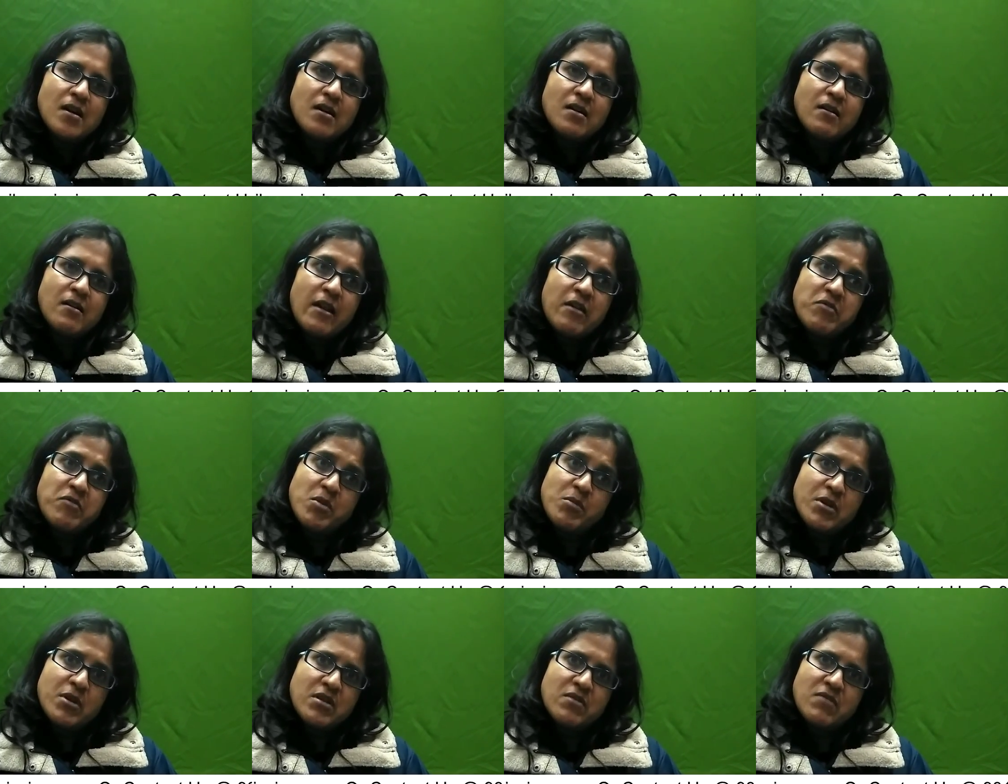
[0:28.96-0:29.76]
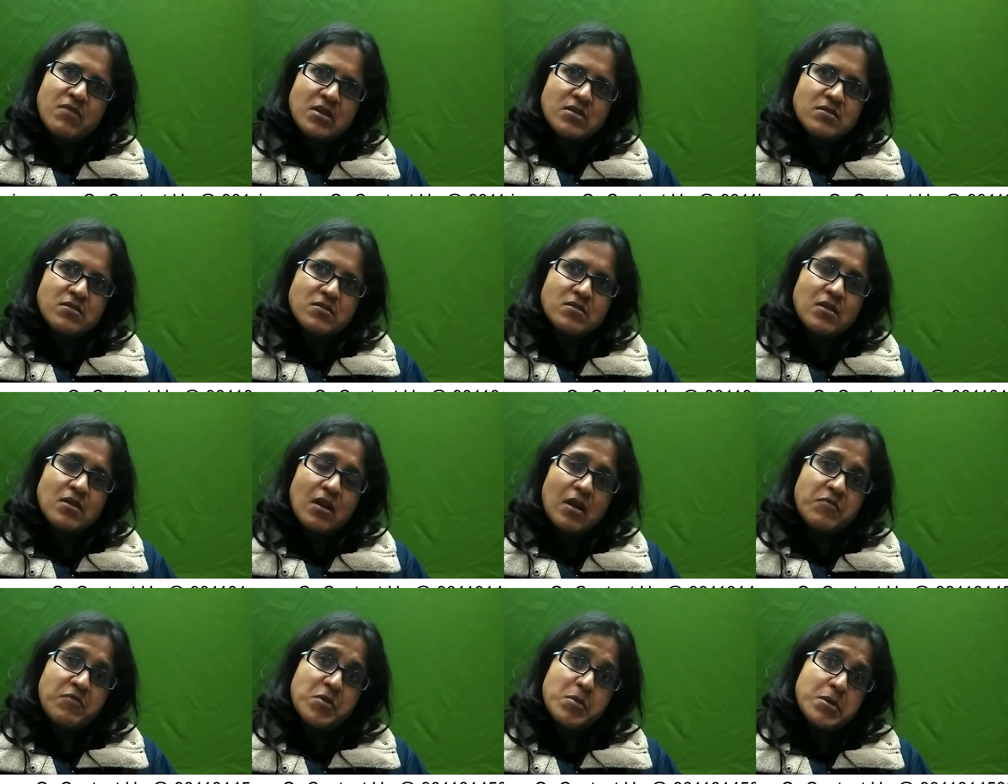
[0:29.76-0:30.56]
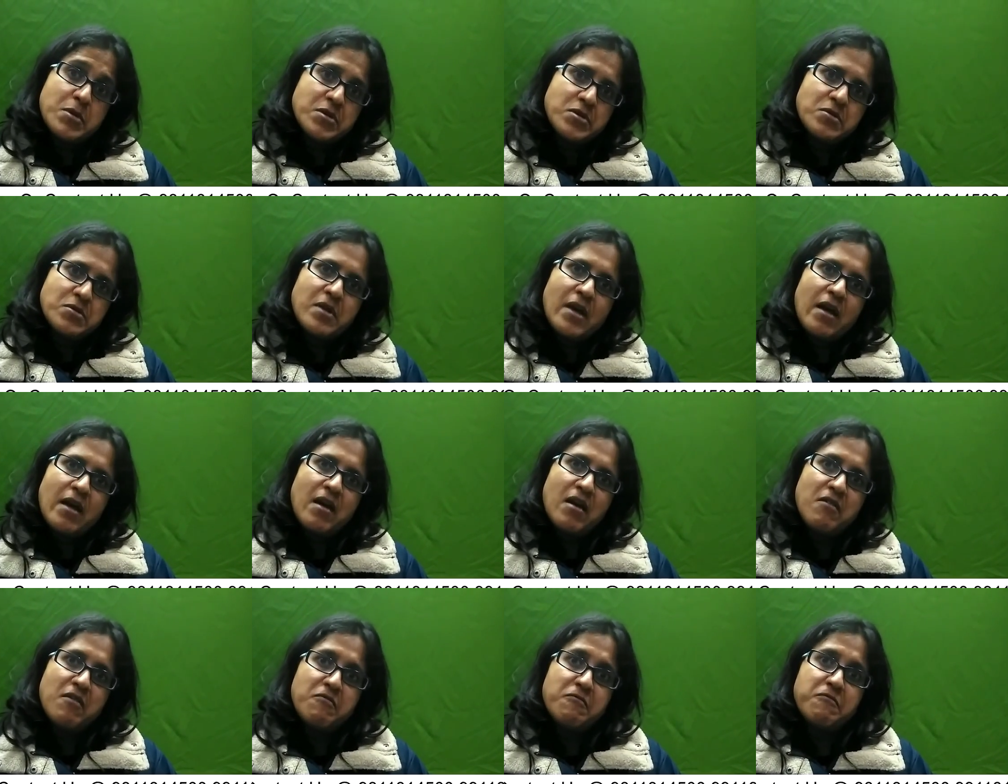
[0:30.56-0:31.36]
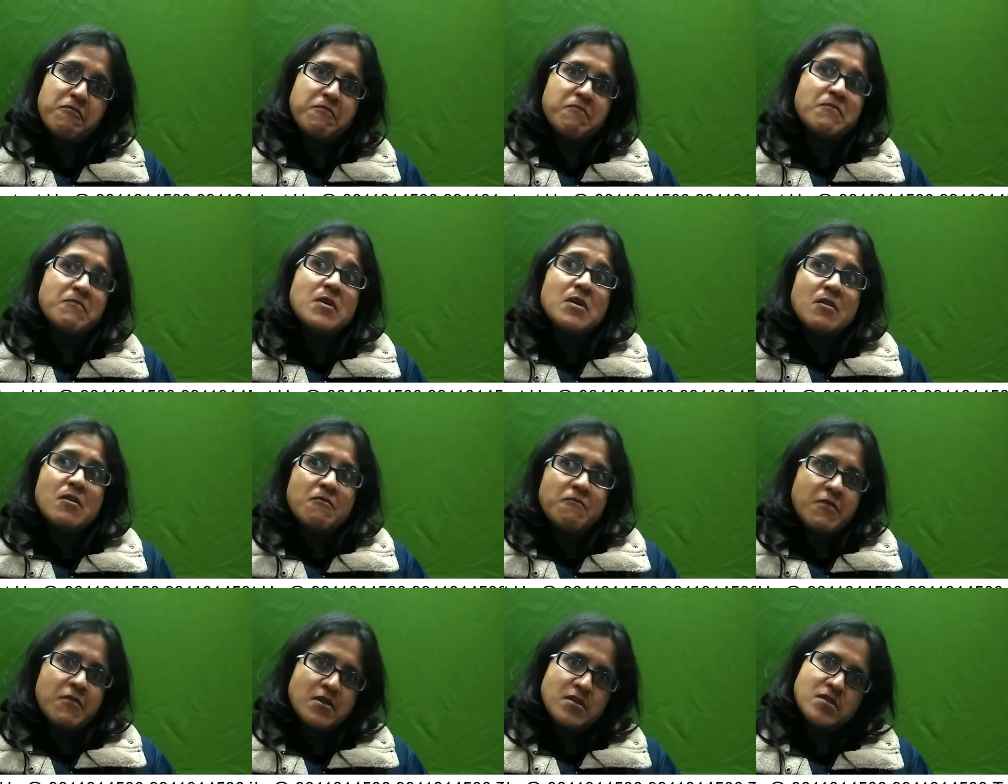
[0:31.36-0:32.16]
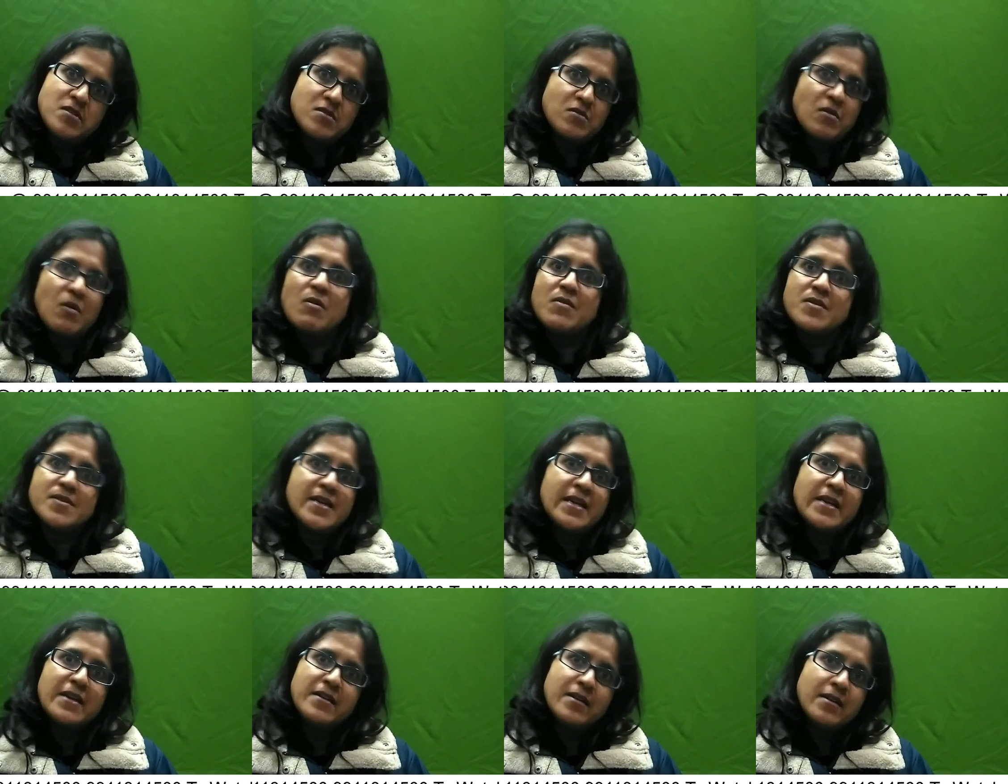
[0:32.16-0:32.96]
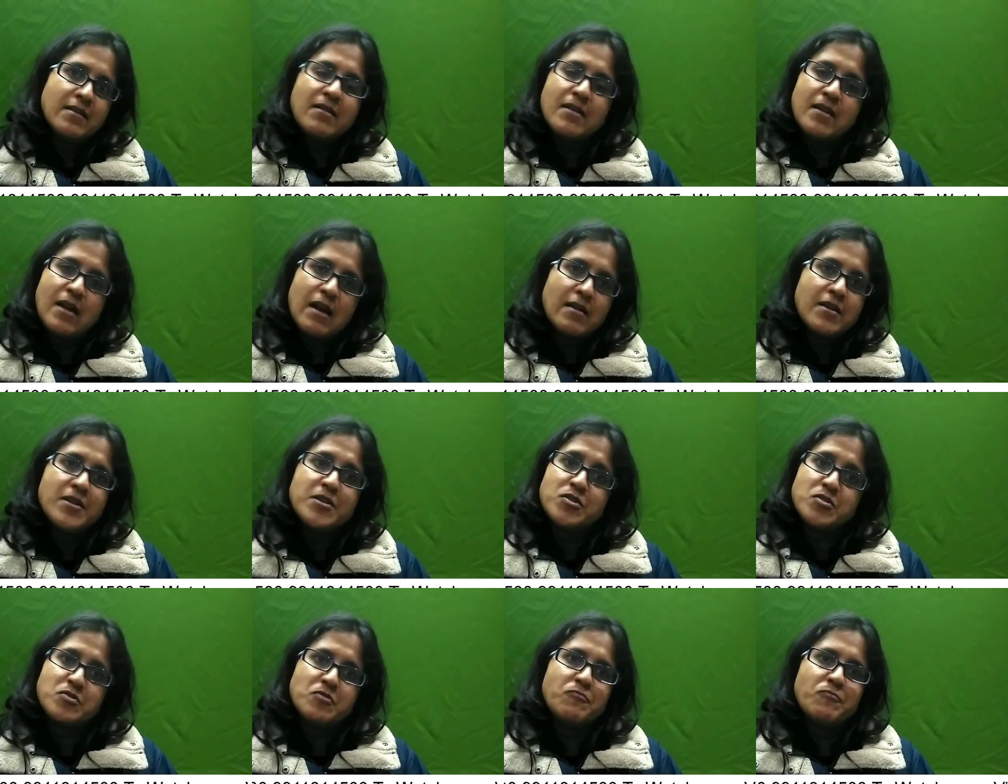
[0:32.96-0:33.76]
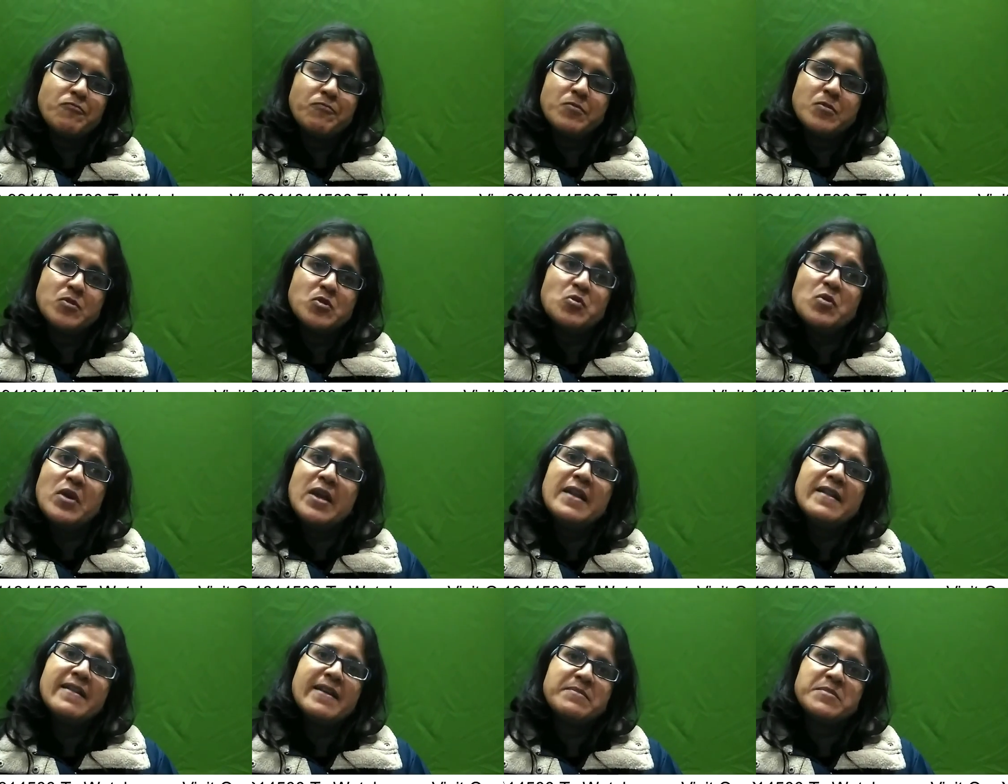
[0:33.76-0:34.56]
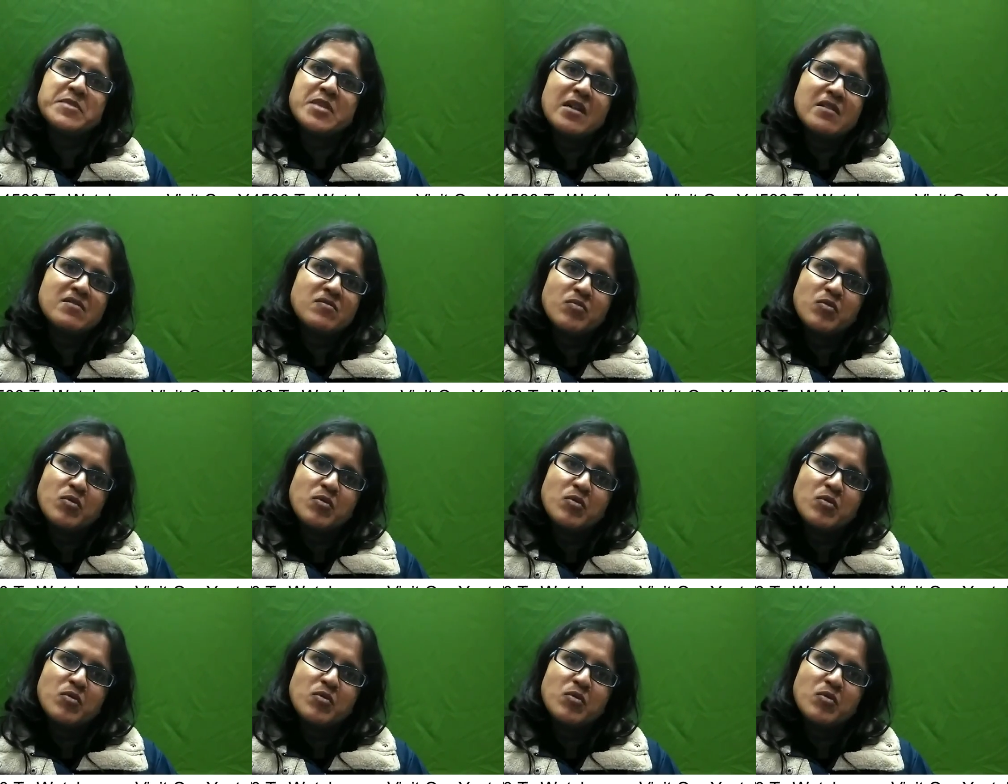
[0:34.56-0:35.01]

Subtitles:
everybody should have first or second degree at least to heal themselves.